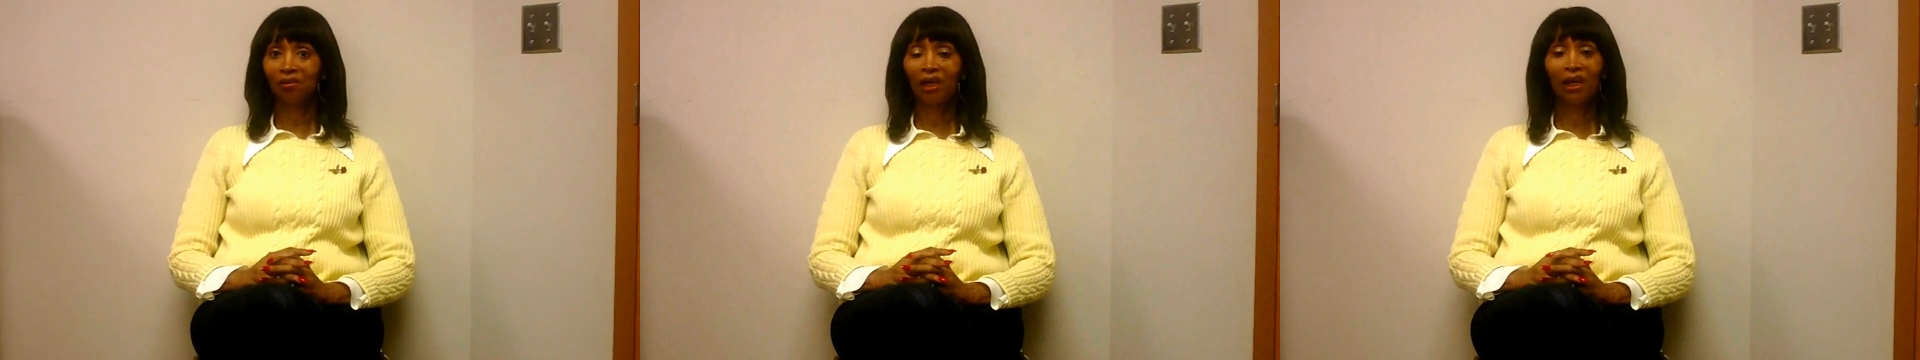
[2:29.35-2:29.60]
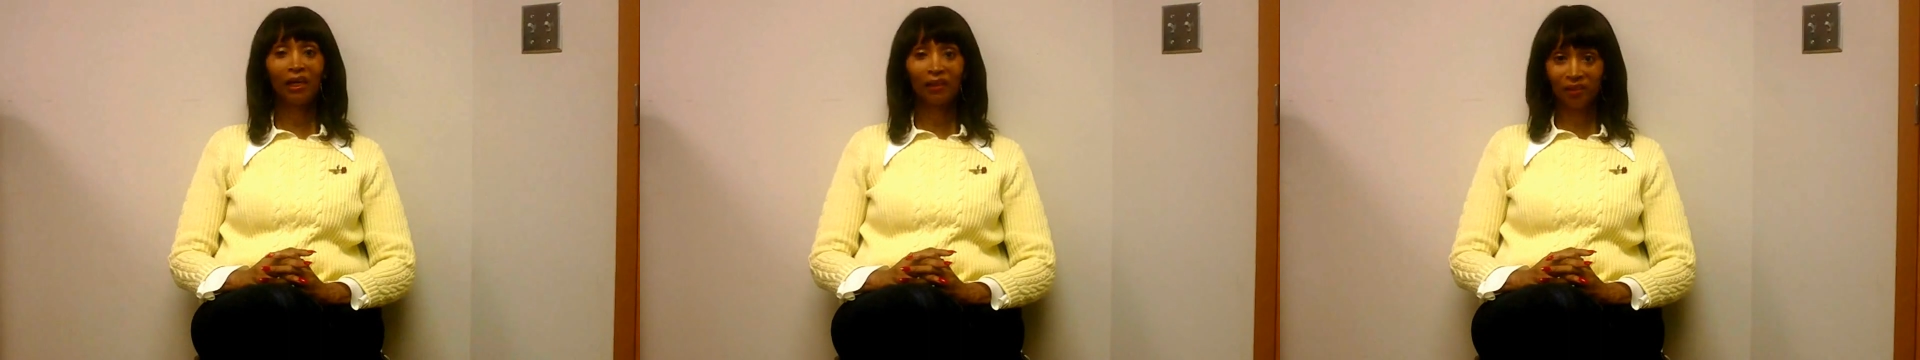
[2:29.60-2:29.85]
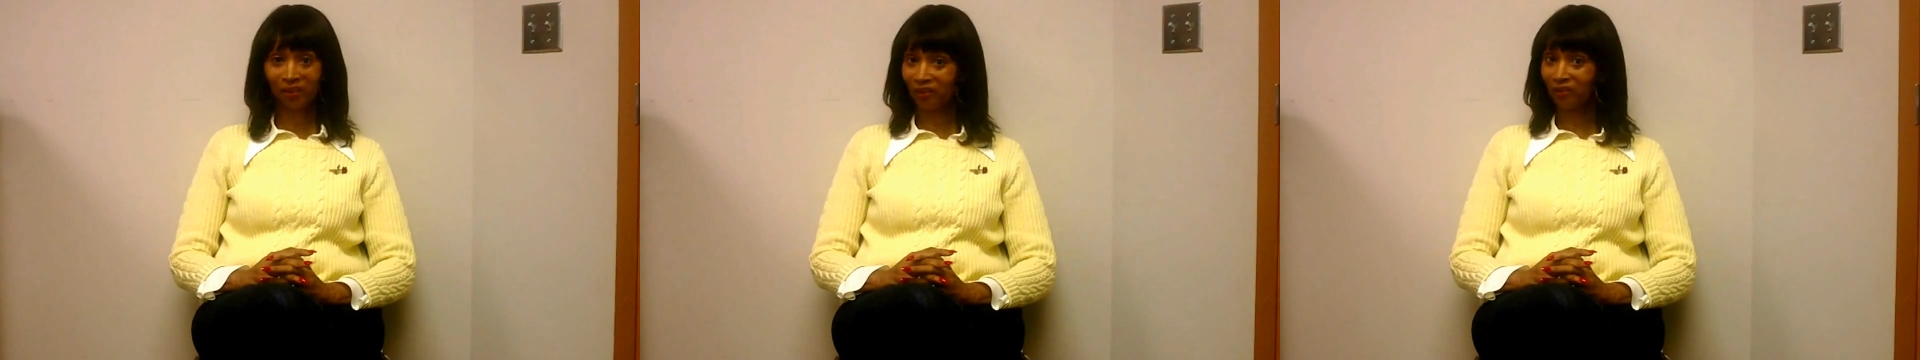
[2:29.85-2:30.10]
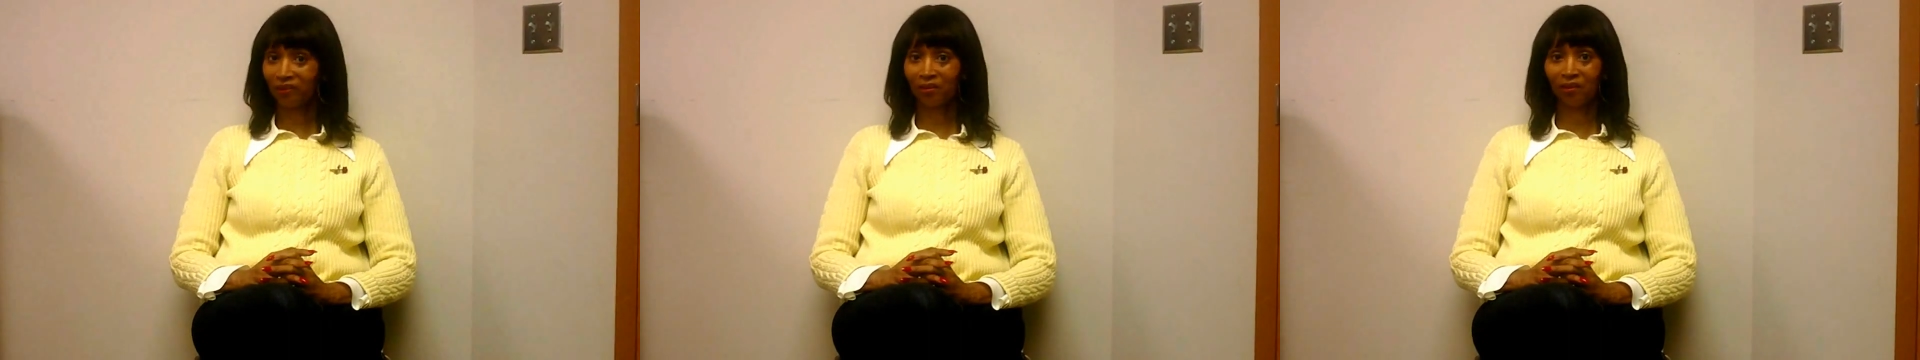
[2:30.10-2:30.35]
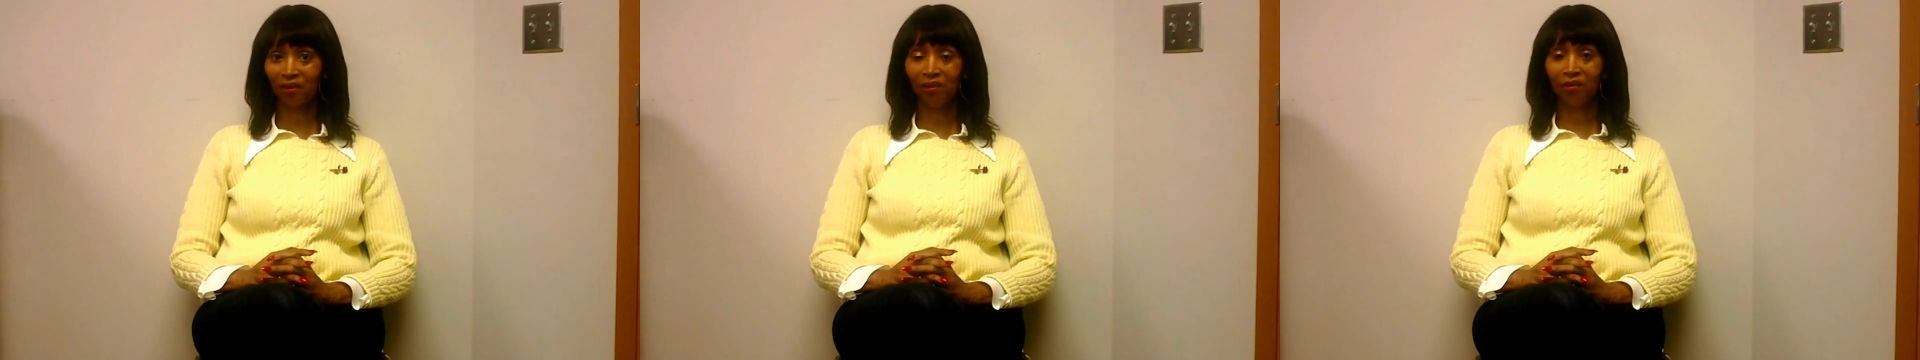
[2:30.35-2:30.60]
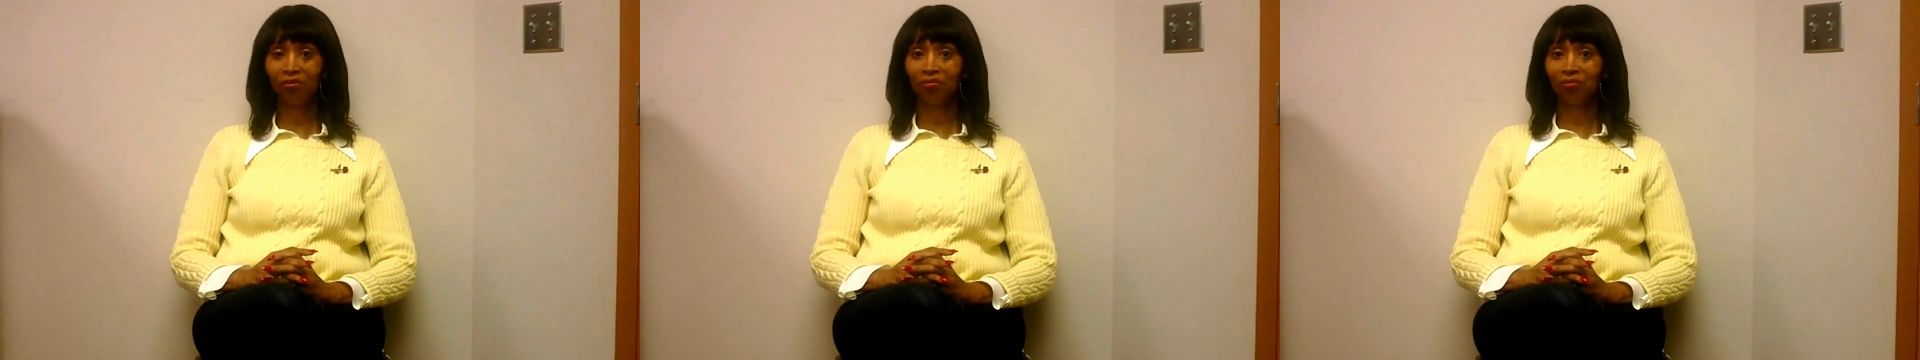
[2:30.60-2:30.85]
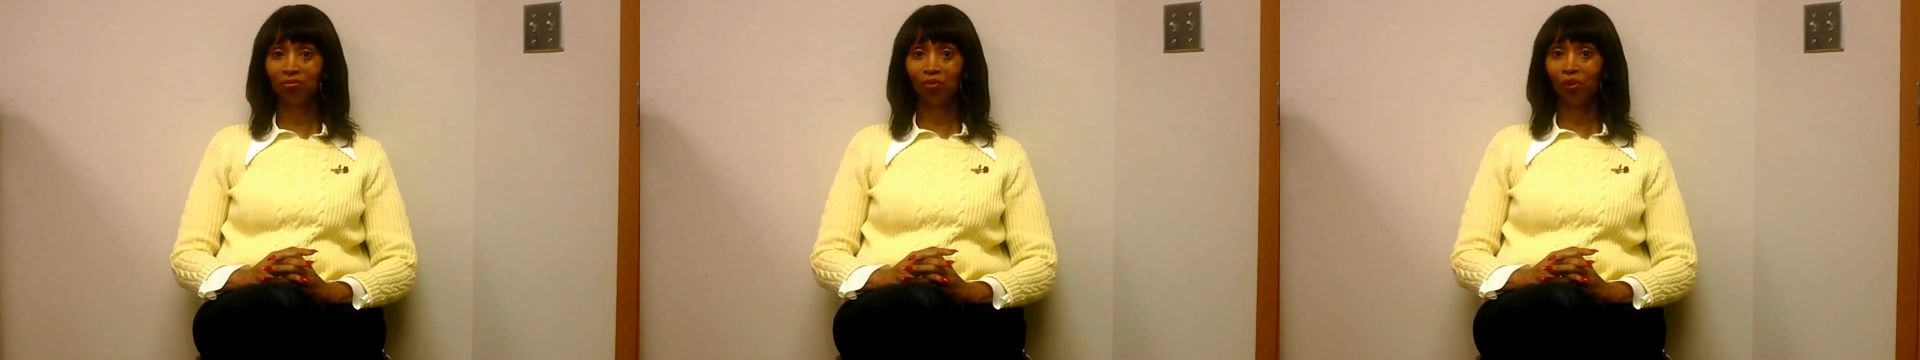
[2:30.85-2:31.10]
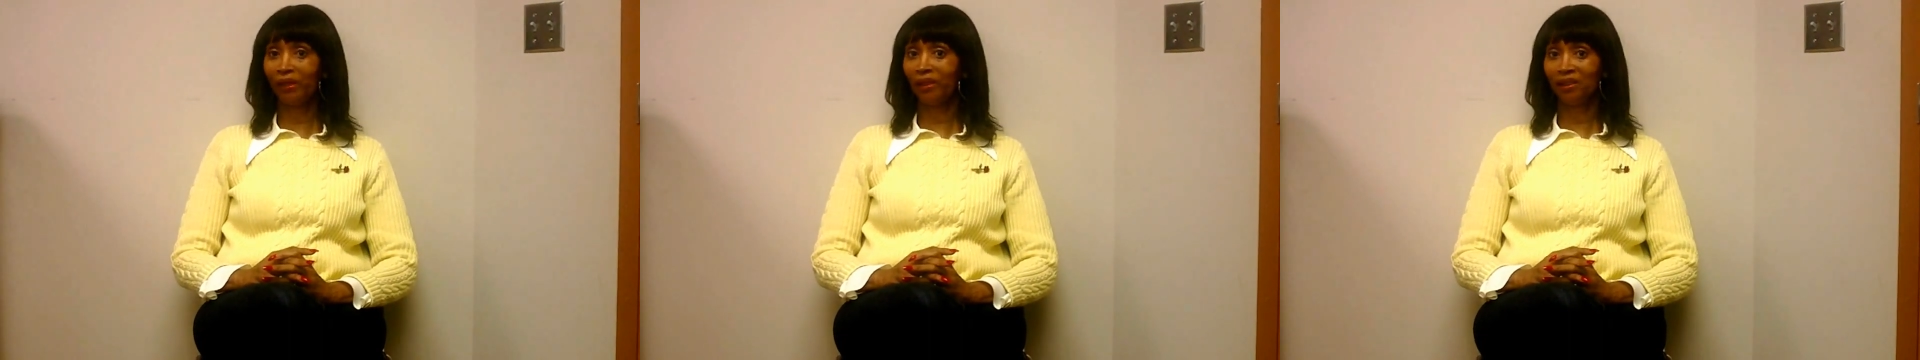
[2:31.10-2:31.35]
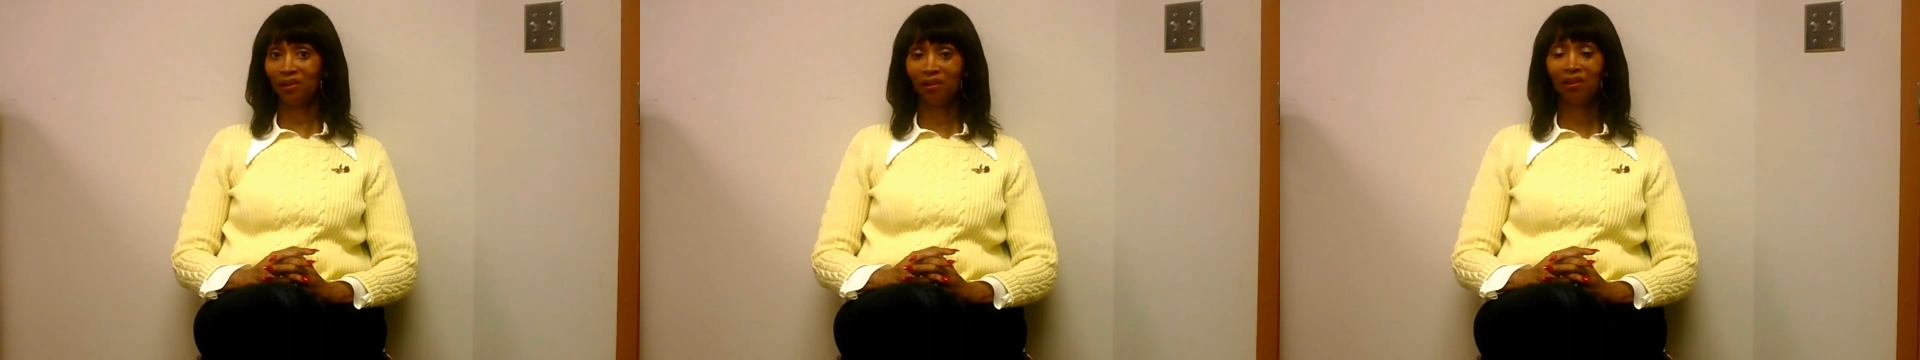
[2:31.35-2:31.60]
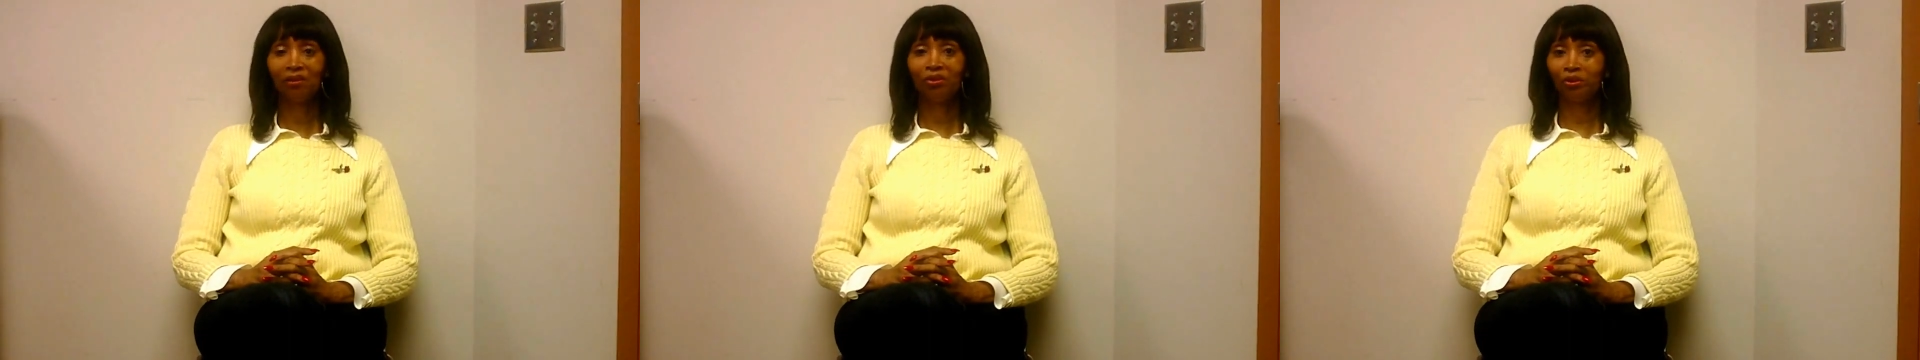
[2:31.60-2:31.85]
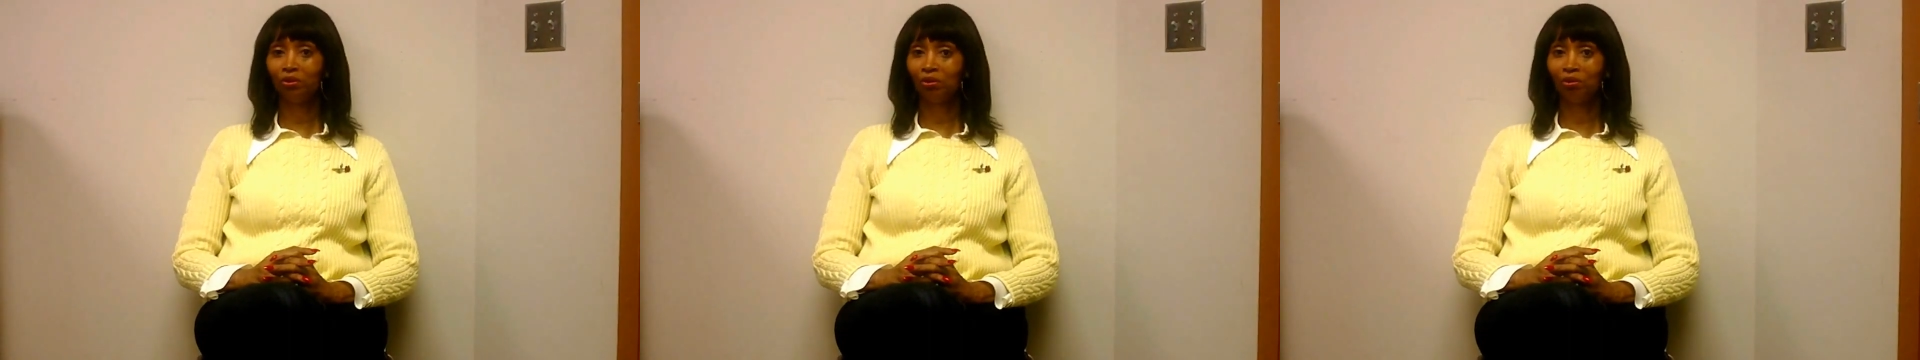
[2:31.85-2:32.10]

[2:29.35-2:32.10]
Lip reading: God is the way to